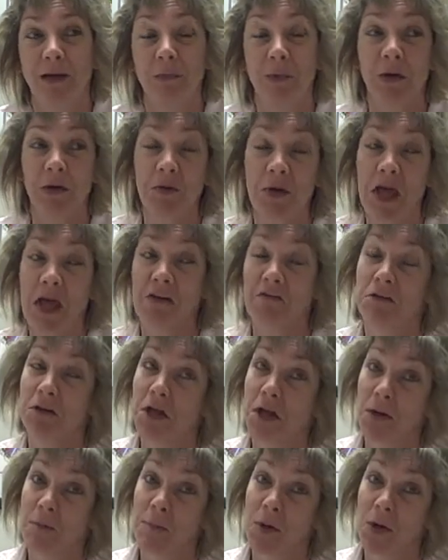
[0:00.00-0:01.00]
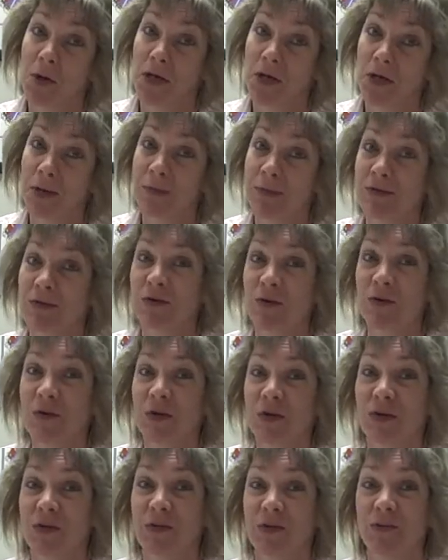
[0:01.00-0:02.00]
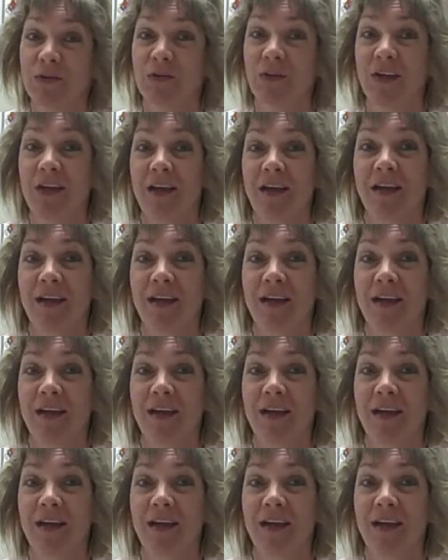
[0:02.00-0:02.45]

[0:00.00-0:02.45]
we don't have a lot of marketing materials,